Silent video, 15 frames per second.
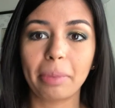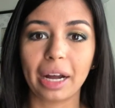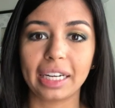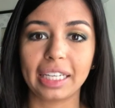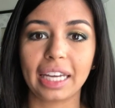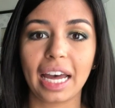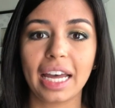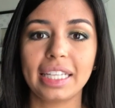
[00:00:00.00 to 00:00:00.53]

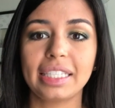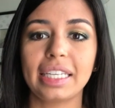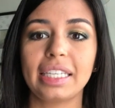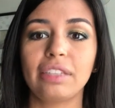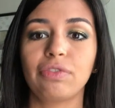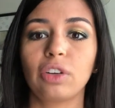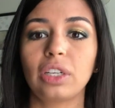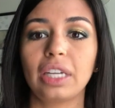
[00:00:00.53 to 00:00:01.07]
Body Guides
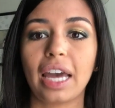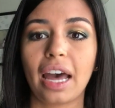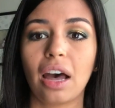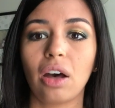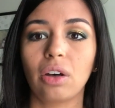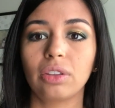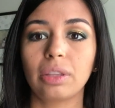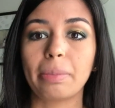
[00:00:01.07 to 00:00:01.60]
is for
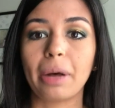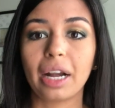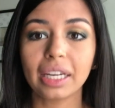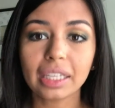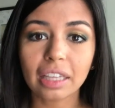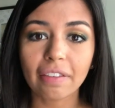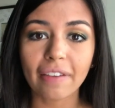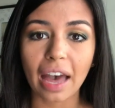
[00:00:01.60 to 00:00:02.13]
now, the
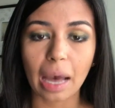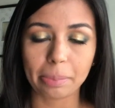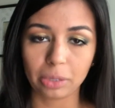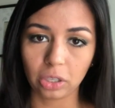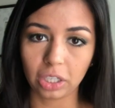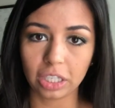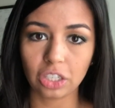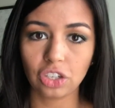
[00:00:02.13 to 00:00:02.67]
Body Love app,
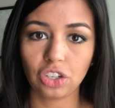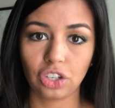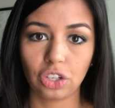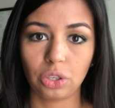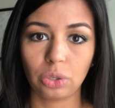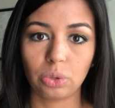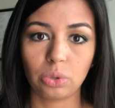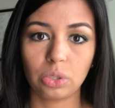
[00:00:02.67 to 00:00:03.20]
you can
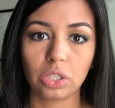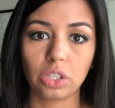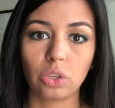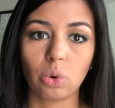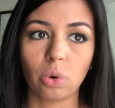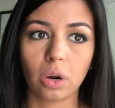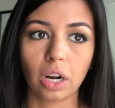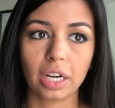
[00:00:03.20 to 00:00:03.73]
choose
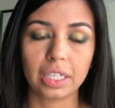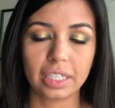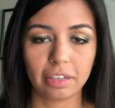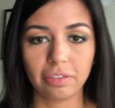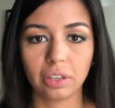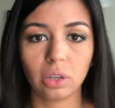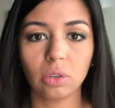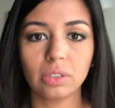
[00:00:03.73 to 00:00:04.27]
your
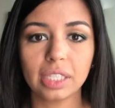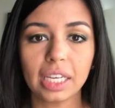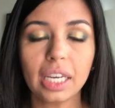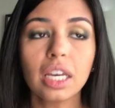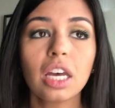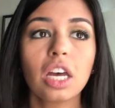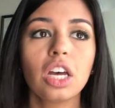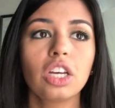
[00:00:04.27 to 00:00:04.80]

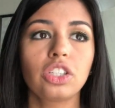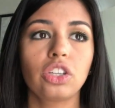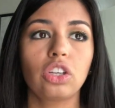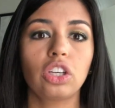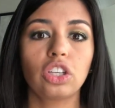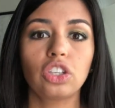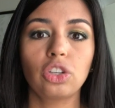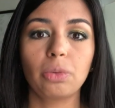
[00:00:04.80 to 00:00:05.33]
difficulty. So you
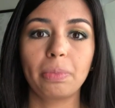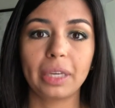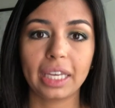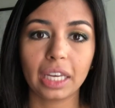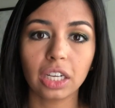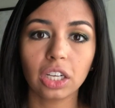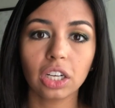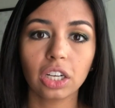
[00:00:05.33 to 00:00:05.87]
can do
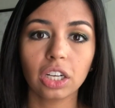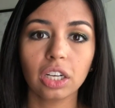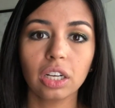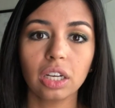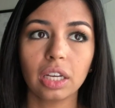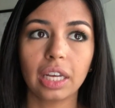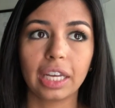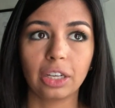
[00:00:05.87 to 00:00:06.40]

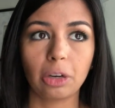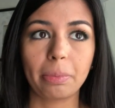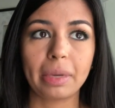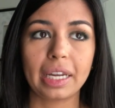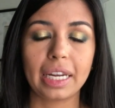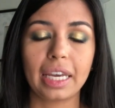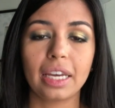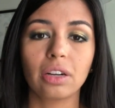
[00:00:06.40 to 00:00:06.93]
beginner,
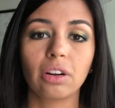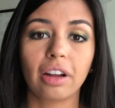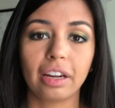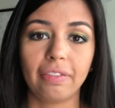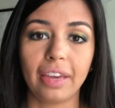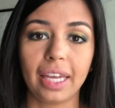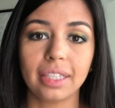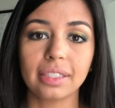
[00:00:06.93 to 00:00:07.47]
intermediate, or
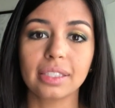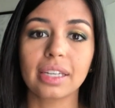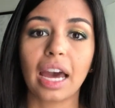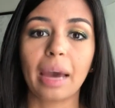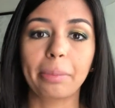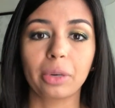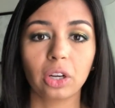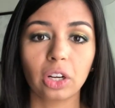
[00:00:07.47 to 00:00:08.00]
advanced.
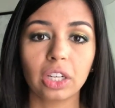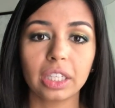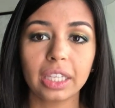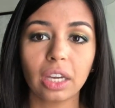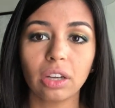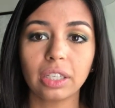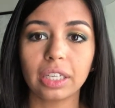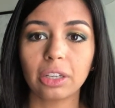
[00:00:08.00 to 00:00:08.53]
I'm currently on